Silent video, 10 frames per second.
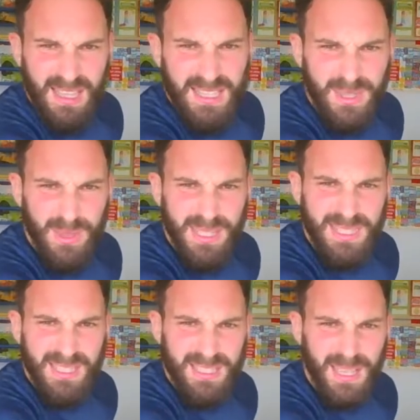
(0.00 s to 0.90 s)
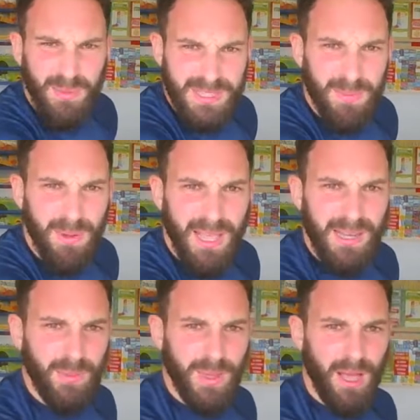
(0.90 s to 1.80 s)
sweeties come into play a
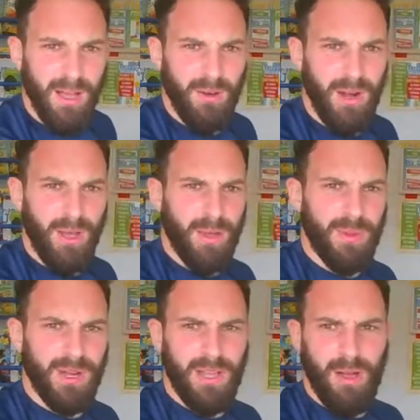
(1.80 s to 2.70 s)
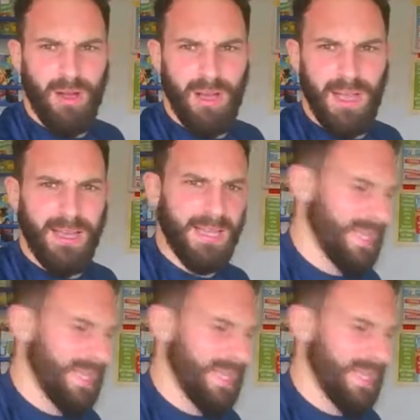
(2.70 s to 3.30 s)
little bit. Higher or lower? I'm going to go higher.